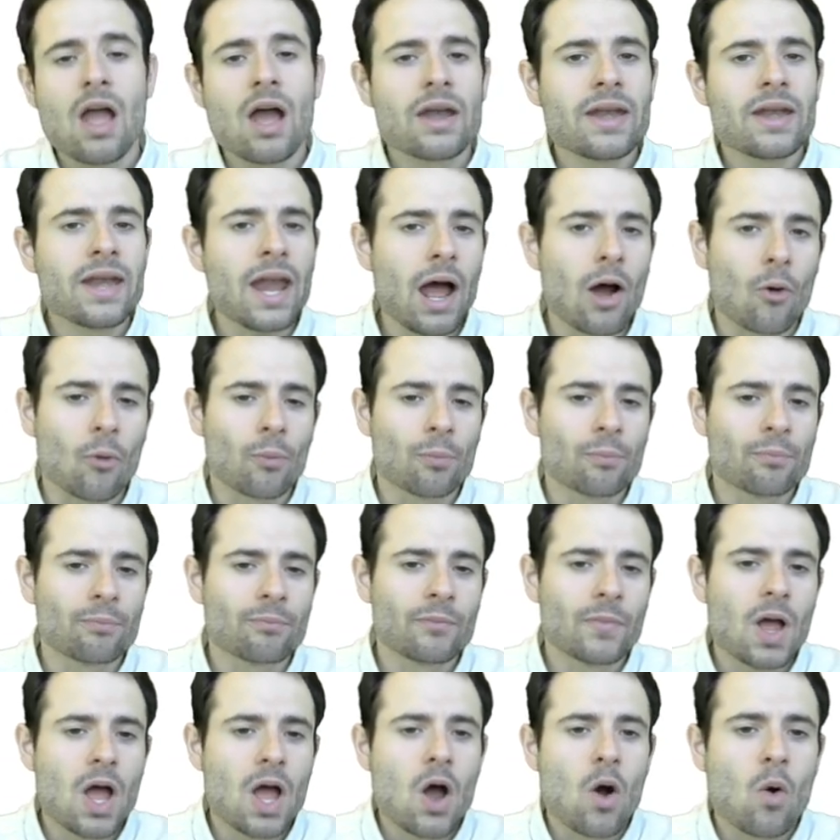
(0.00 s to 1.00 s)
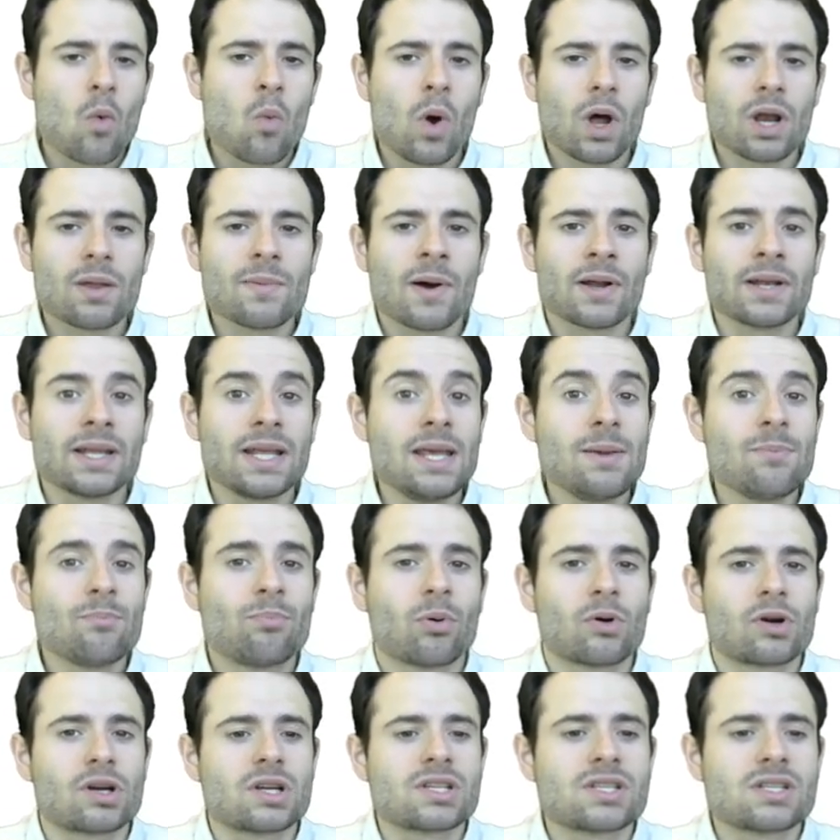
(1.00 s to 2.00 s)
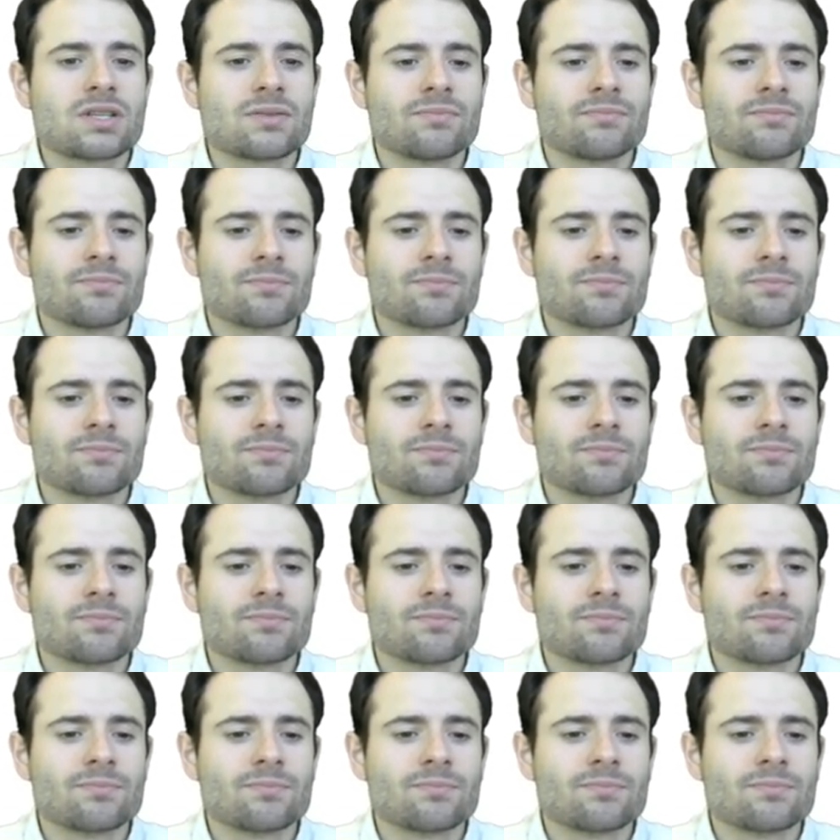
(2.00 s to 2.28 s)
Now, what about imports?